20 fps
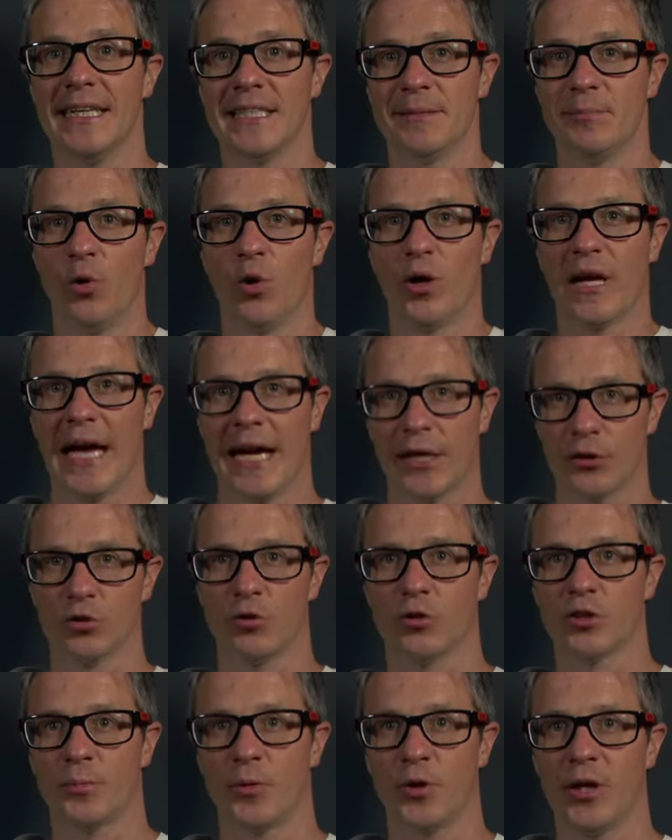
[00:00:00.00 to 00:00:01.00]
More
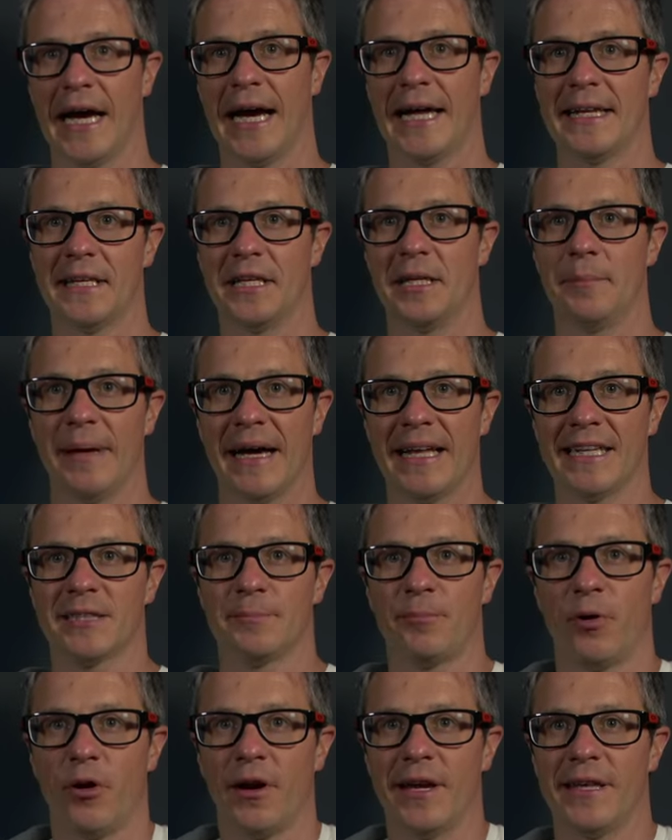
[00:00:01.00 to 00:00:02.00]
casual to put your hand in your pants
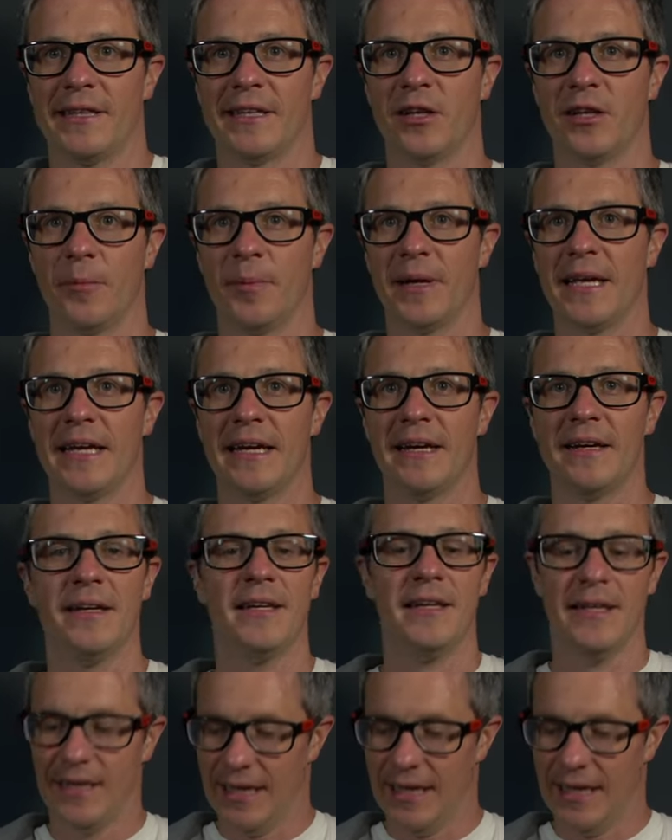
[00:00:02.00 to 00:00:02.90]
pocket than up here.